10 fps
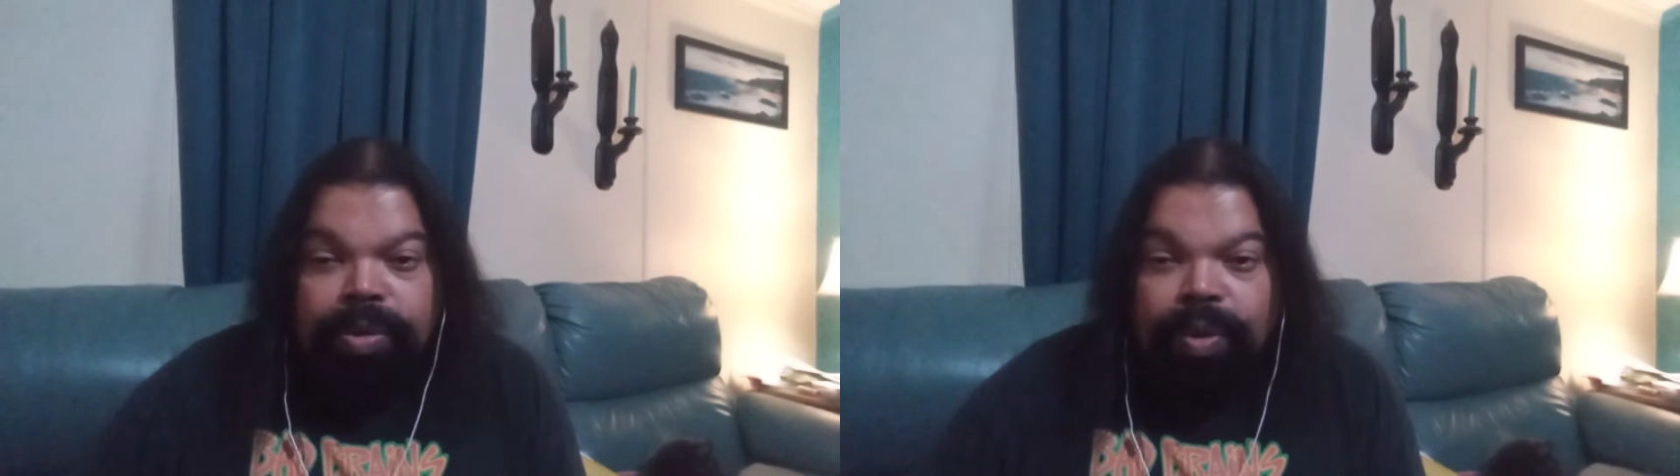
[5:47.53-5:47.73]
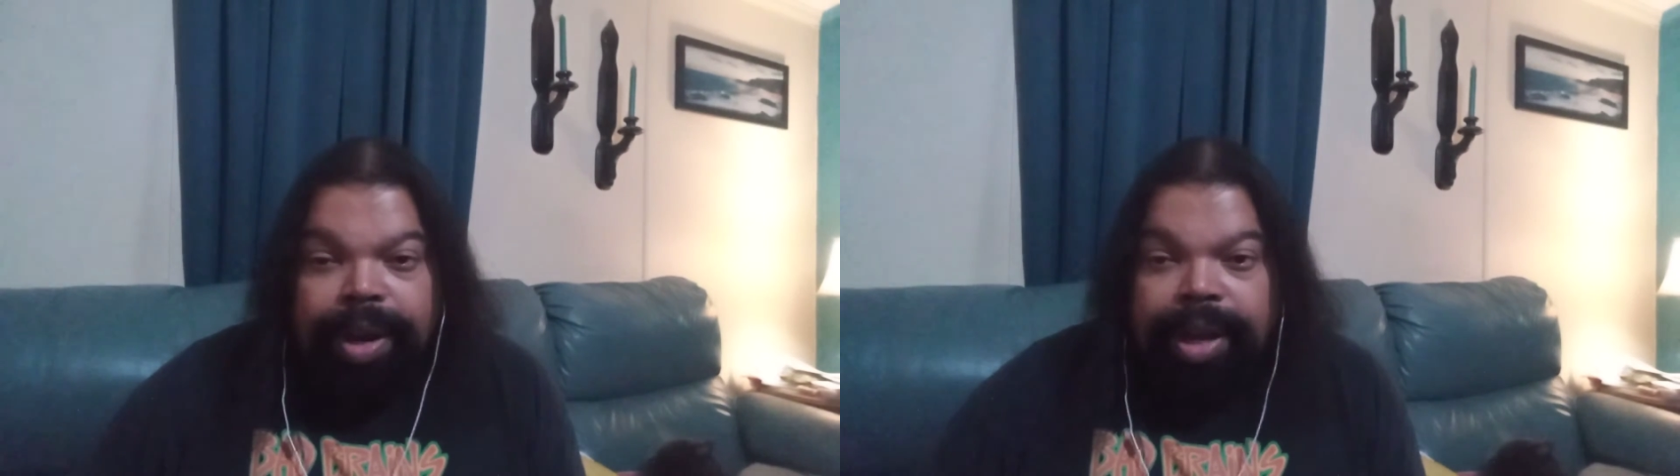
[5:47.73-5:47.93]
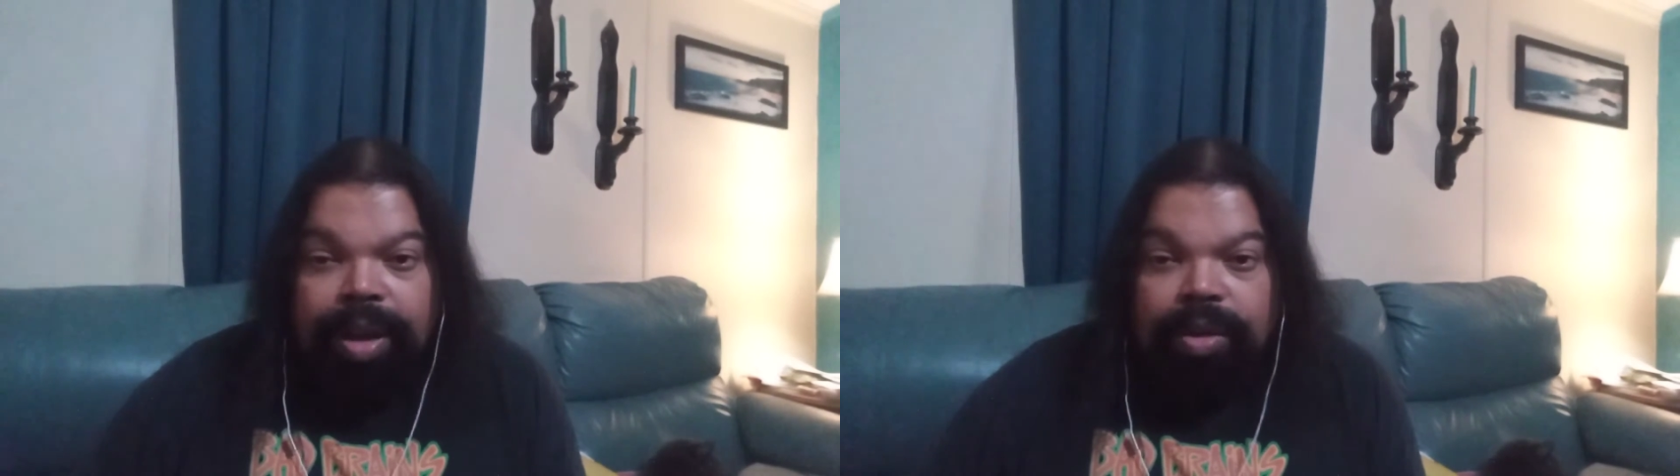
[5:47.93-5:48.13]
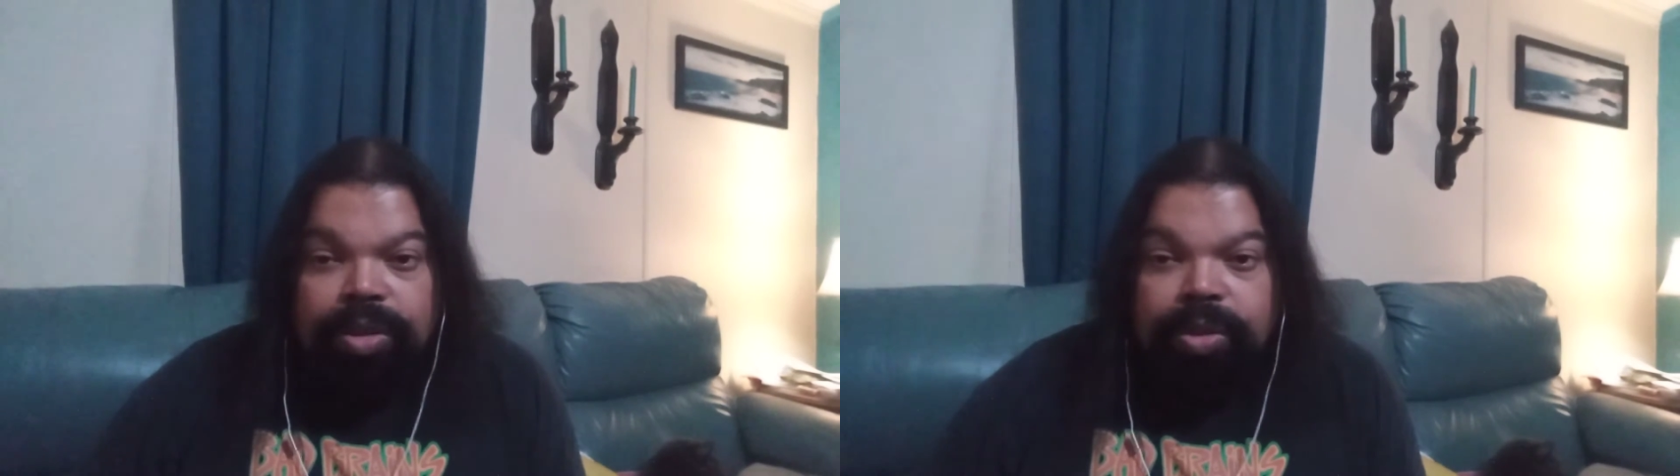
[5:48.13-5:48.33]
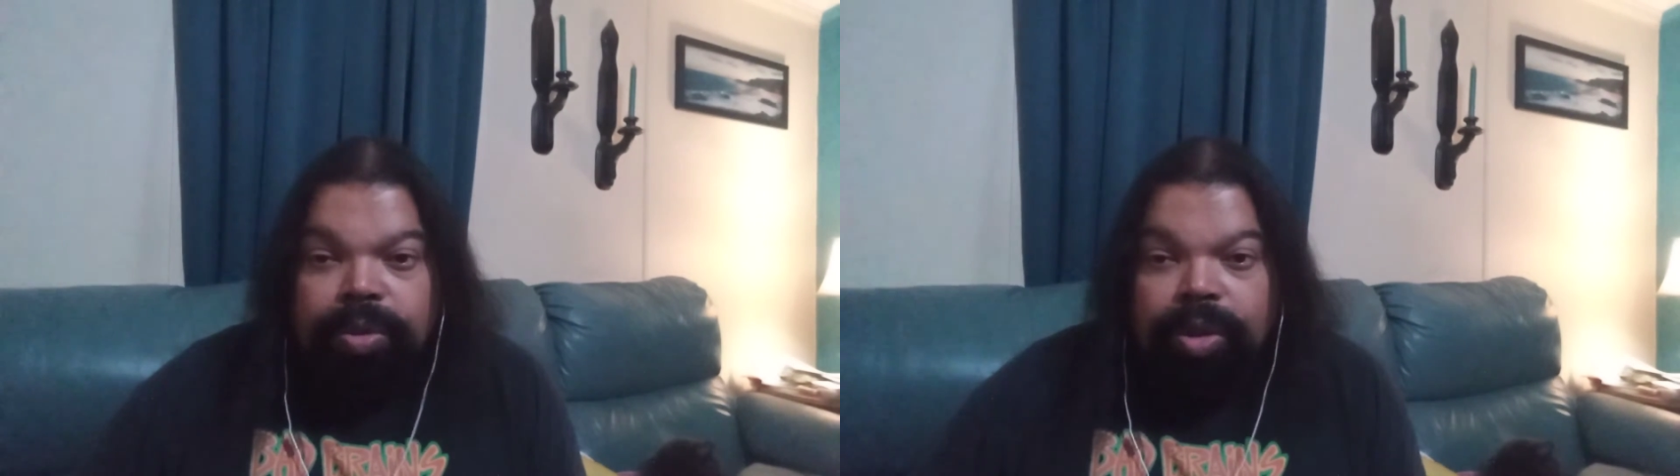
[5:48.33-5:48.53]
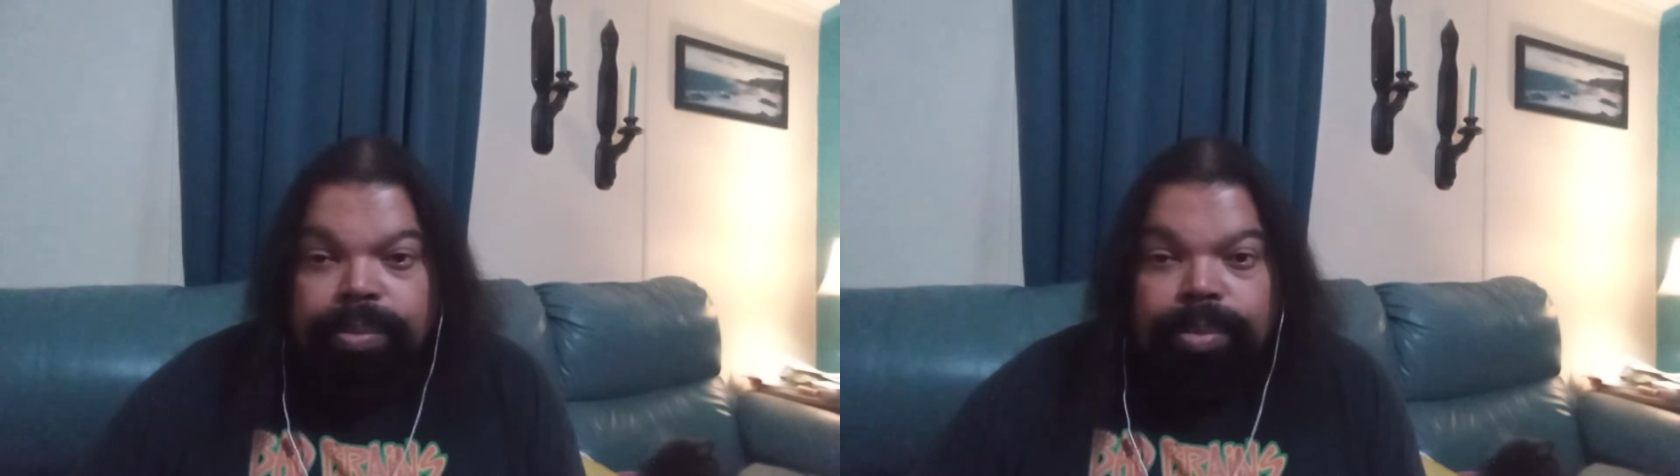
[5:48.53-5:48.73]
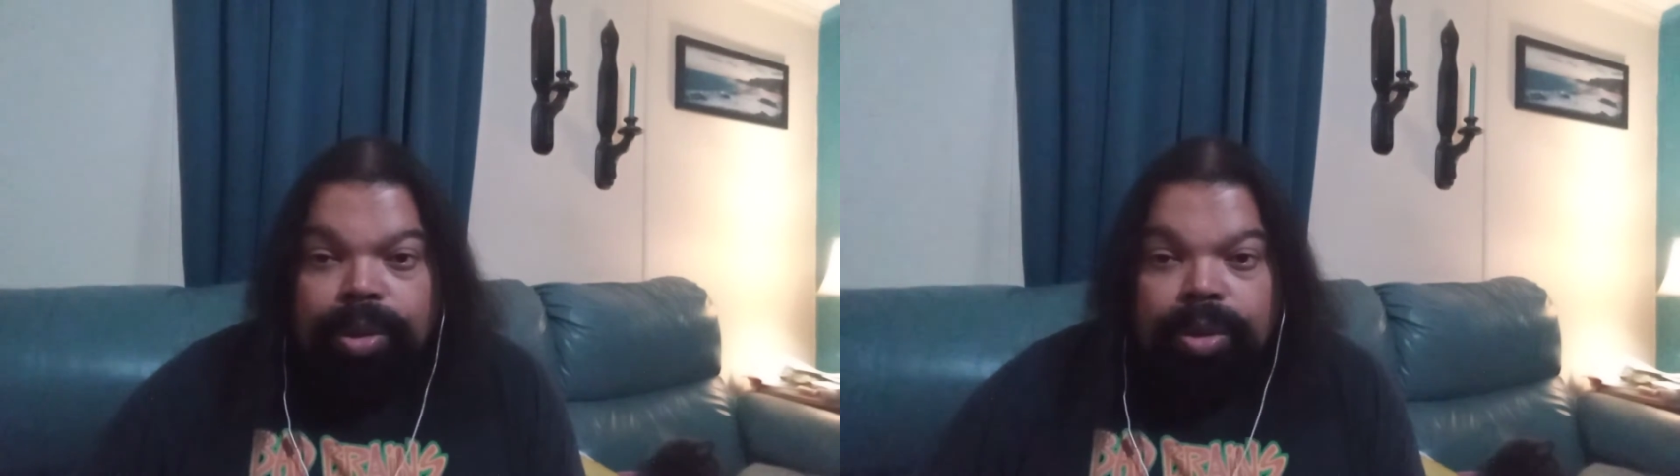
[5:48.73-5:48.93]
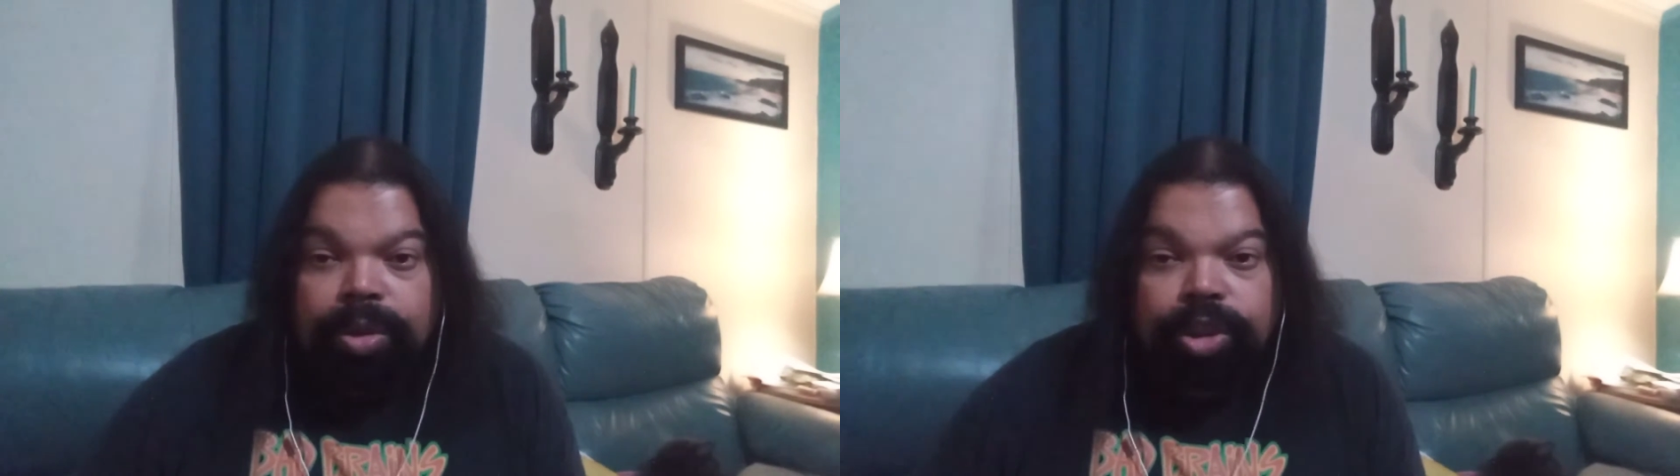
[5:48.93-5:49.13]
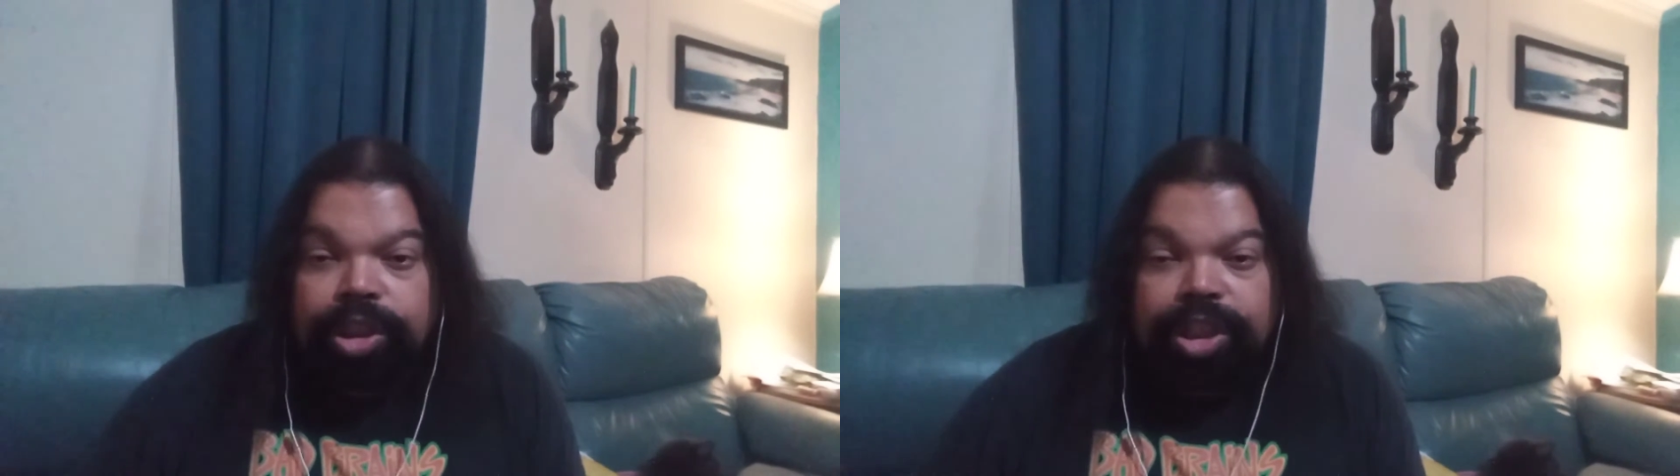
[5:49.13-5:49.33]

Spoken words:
around doing her bullshit.